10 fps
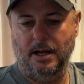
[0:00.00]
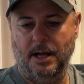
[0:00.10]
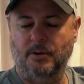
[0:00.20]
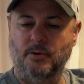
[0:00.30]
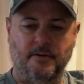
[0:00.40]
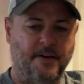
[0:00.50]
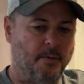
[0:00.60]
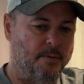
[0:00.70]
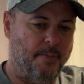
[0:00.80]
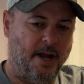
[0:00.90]
don't know if I
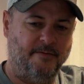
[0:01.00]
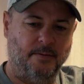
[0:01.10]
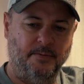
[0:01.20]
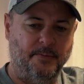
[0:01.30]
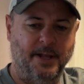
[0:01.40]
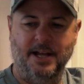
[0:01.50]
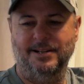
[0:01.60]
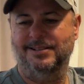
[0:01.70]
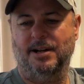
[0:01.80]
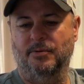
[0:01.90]
would buy from them again
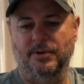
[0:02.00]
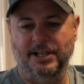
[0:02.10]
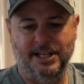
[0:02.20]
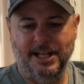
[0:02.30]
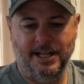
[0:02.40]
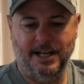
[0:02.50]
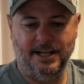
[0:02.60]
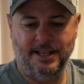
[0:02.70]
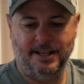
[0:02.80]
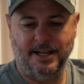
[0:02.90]
because I don't really need
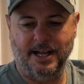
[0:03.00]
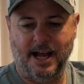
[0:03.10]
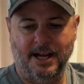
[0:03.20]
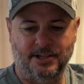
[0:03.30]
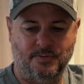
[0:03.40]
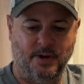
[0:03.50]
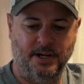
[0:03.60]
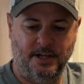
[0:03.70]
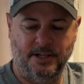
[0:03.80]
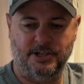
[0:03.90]
anything. I just
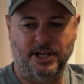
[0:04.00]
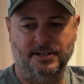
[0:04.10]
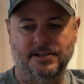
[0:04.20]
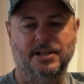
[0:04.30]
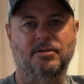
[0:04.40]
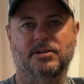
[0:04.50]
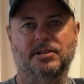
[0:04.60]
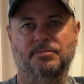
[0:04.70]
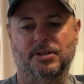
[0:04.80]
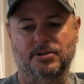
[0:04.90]
wanted to check this out because
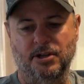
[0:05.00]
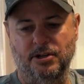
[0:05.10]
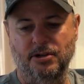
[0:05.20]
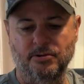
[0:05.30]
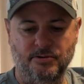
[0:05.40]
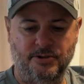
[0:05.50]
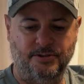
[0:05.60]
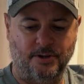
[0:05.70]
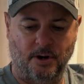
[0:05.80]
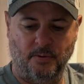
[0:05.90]
I'm such a huge
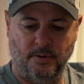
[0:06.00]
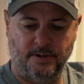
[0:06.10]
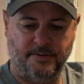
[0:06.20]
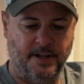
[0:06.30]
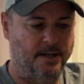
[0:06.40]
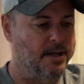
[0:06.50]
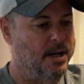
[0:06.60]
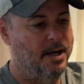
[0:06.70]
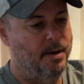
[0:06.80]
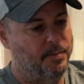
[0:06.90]
Star Wars fan.
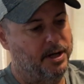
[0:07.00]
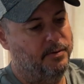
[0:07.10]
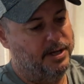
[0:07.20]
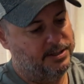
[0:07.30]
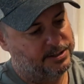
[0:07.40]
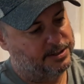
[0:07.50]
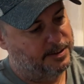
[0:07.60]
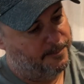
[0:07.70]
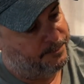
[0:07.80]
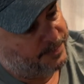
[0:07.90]
But anyways,